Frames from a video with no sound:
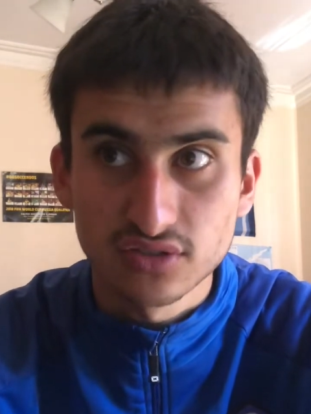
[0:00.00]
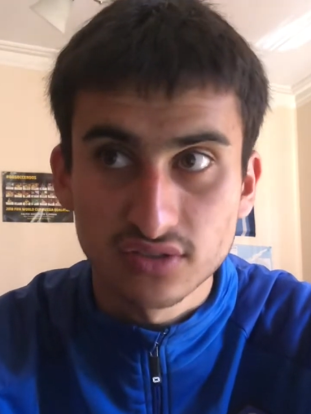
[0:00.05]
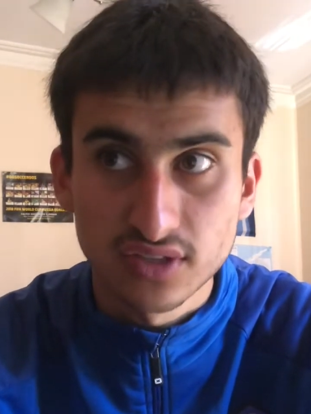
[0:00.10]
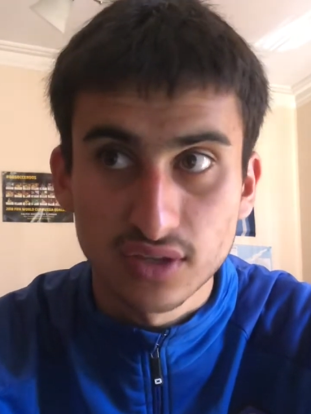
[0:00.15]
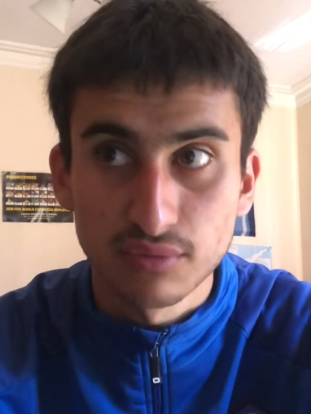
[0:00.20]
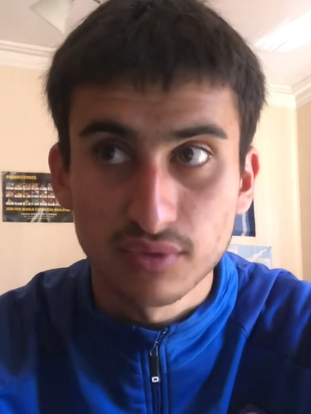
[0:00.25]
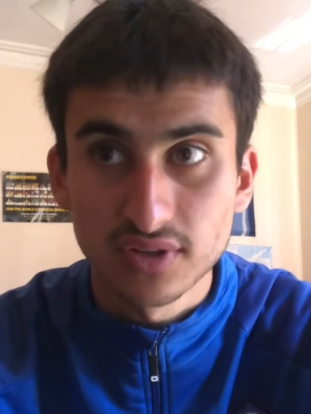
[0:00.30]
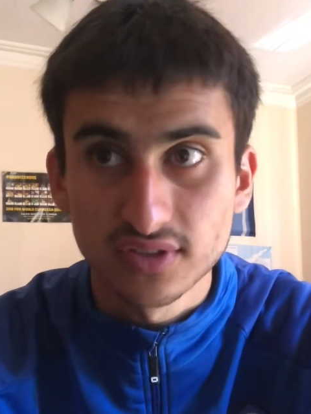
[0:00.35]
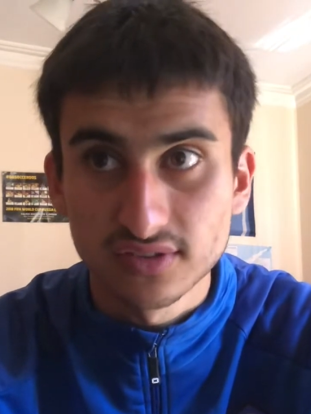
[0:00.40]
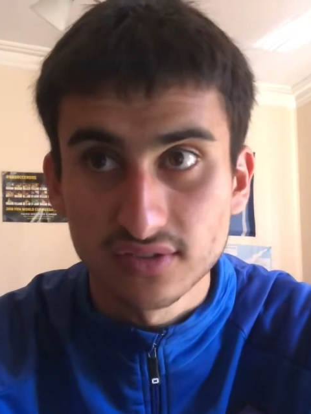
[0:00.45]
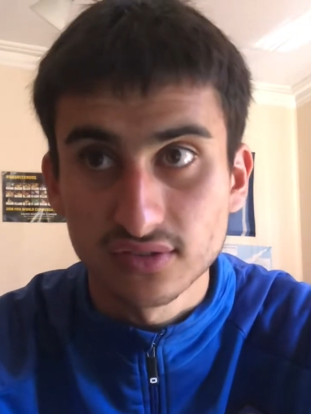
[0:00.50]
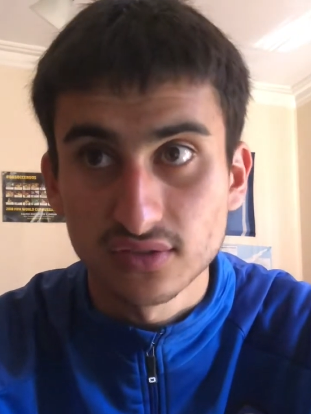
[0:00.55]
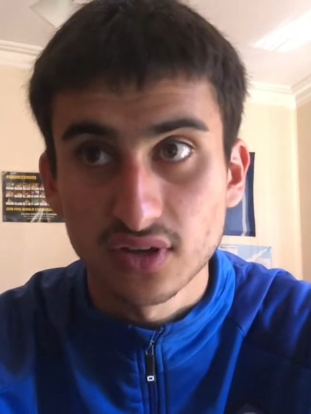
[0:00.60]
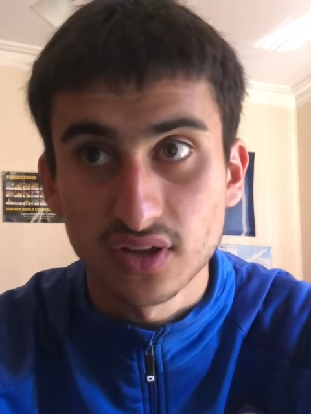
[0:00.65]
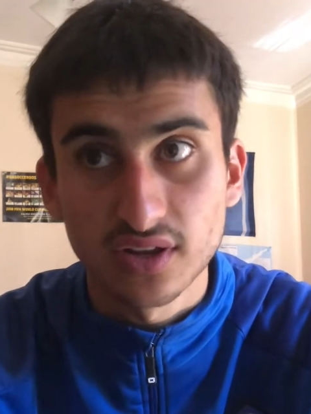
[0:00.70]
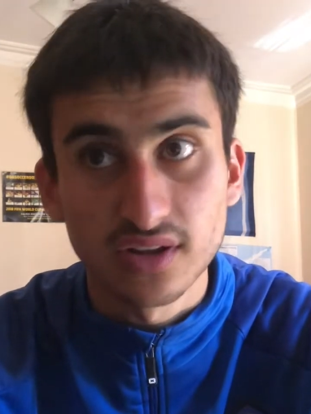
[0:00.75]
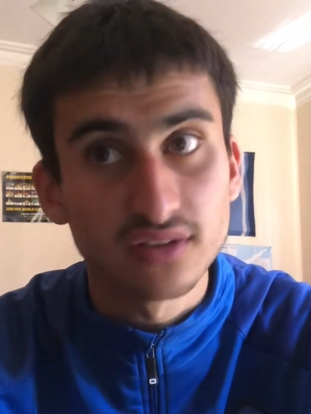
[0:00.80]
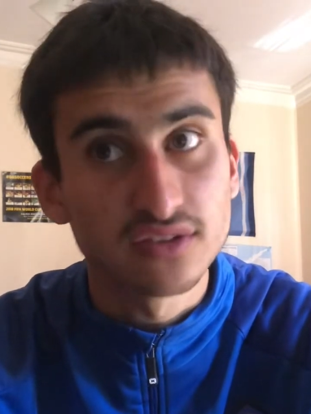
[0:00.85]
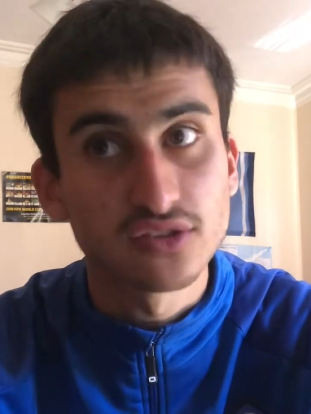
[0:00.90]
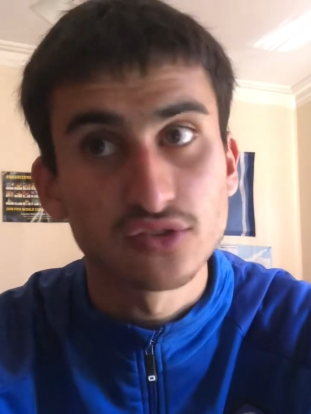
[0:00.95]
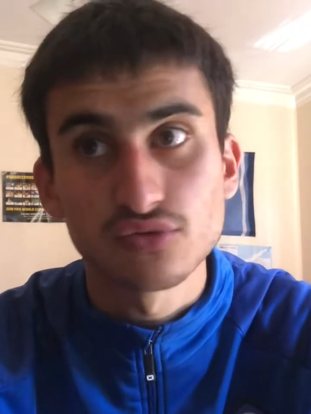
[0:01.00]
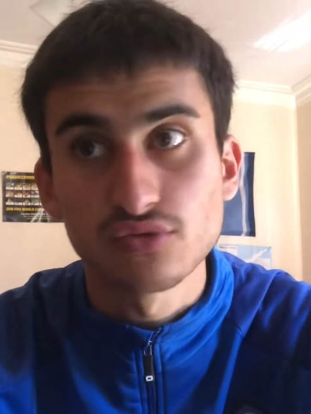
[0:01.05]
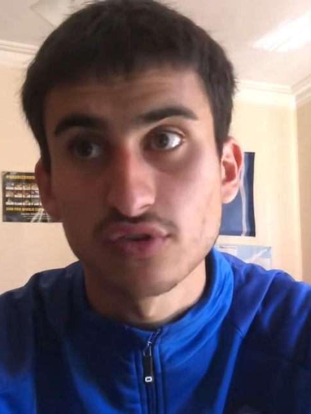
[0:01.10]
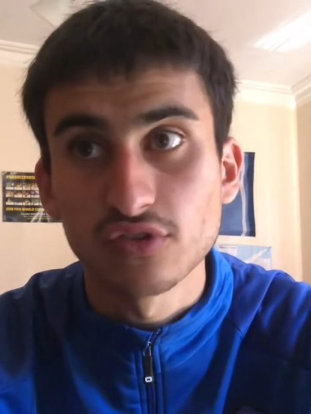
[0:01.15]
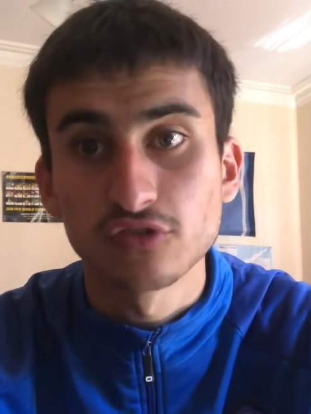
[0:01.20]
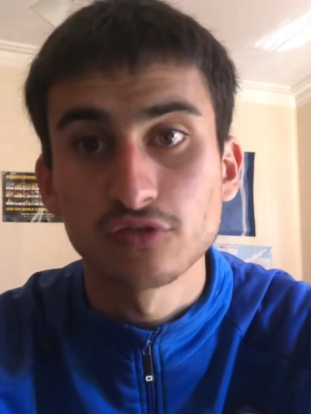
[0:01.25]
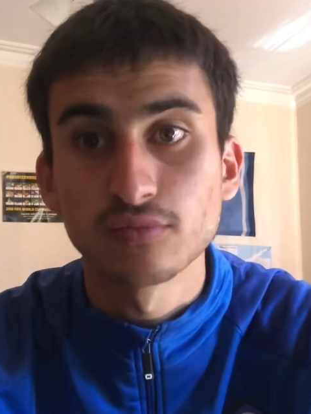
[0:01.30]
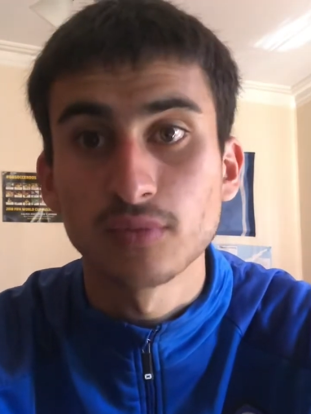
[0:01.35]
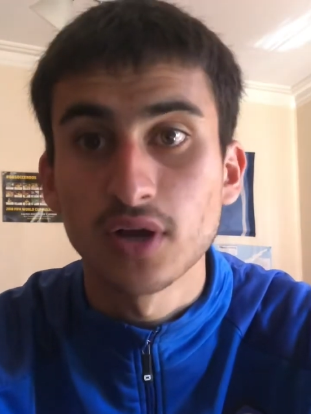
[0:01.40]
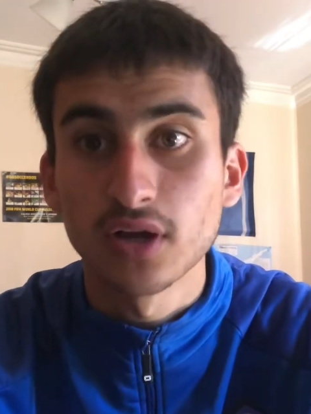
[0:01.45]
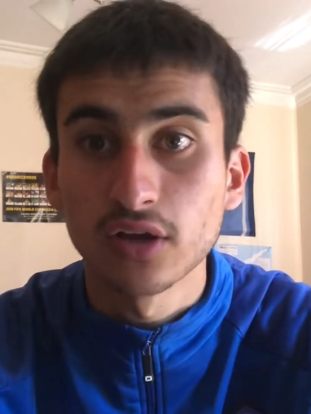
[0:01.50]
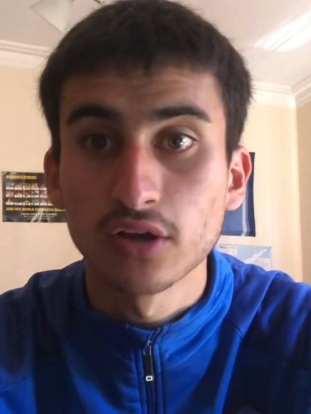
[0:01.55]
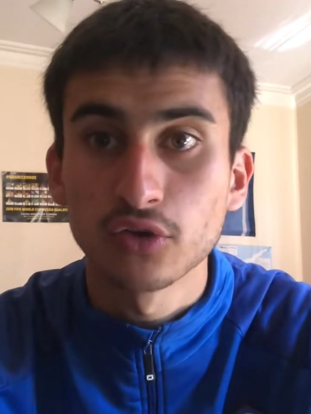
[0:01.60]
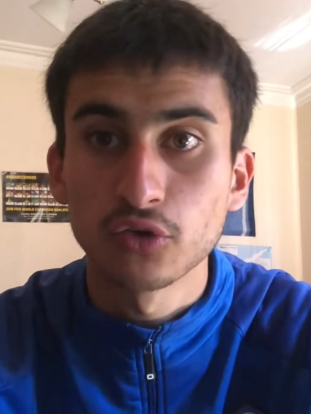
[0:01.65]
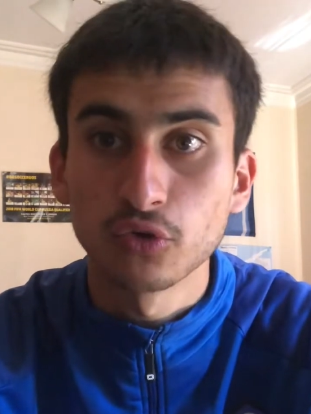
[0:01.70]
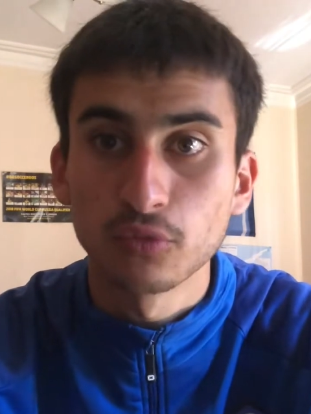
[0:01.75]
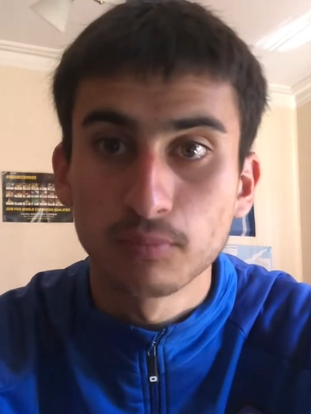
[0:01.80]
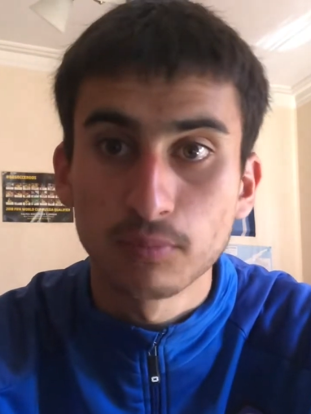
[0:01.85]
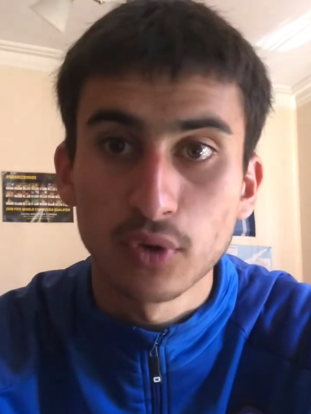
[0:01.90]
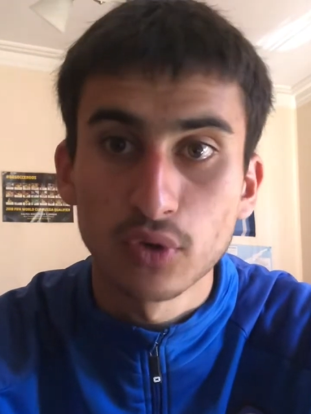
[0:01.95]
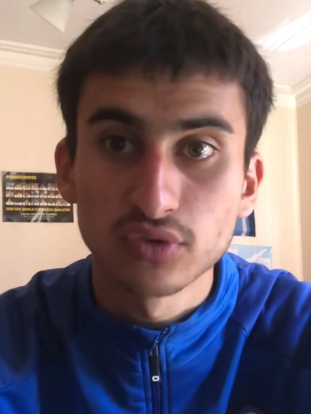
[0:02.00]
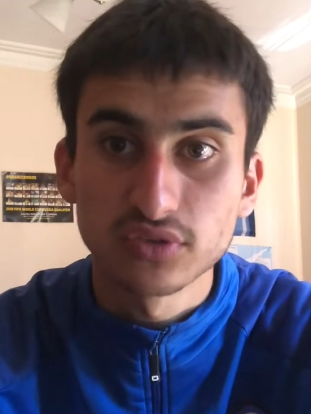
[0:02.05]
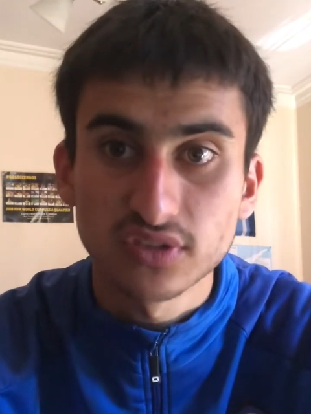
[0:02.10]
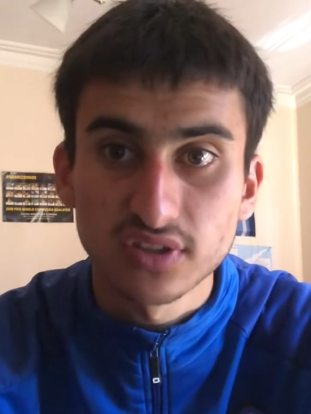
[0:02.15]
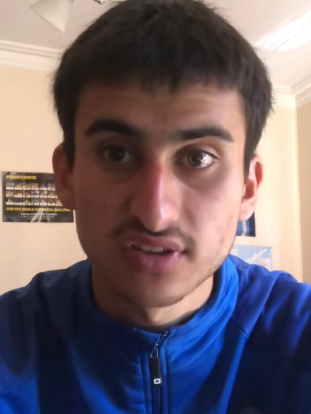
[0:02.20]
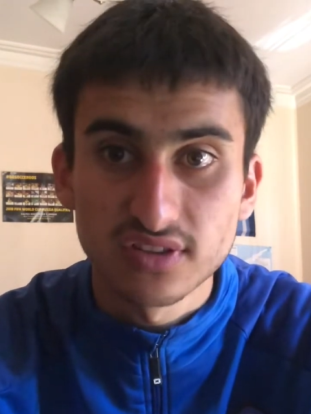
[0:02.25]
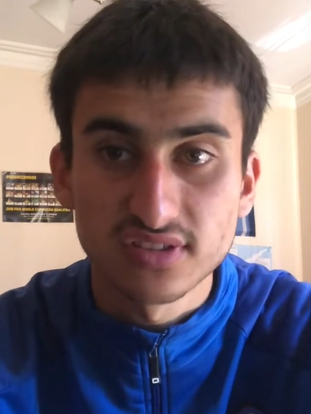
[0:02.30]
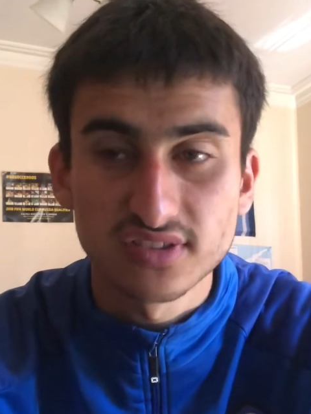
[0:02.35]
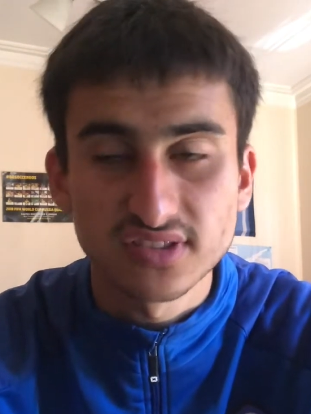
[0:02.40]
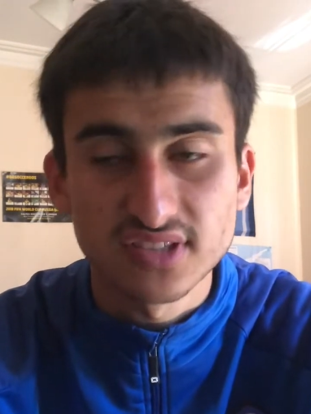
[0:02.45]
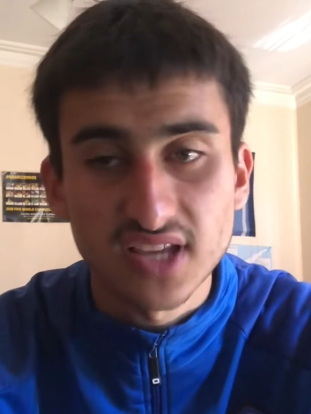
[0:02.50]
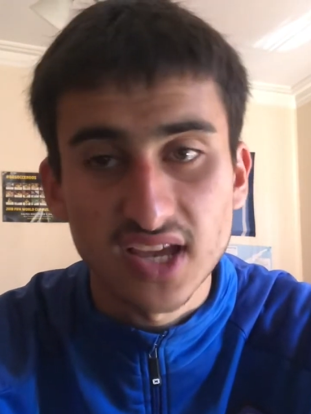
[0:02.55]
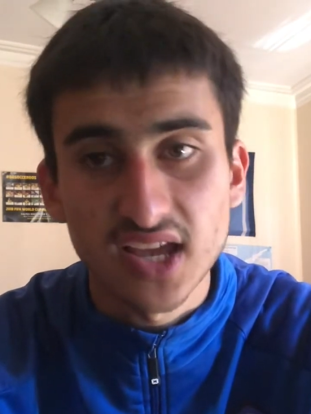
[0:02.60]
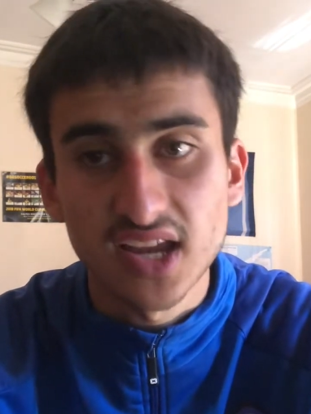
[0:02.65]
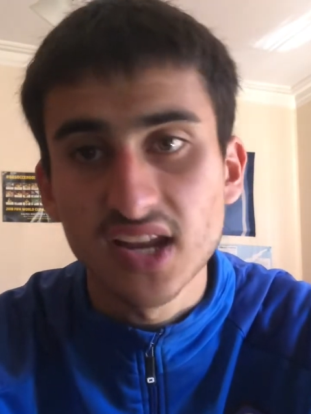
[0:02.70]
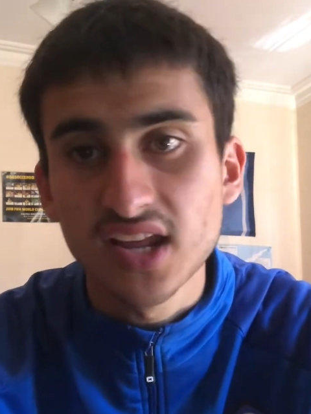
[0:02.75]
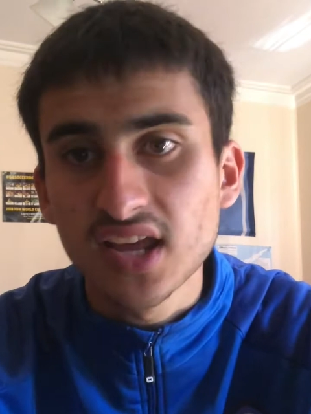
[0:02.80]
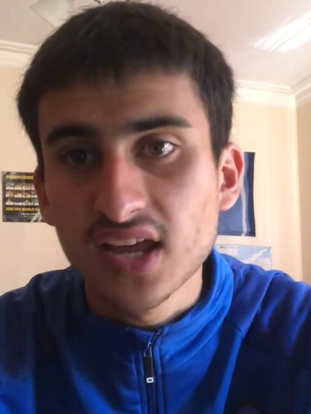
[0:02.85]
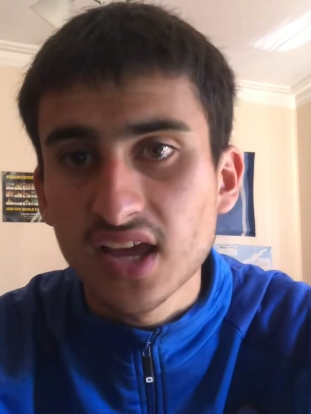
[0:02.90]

their recent signings and transfer market could bolster this stat.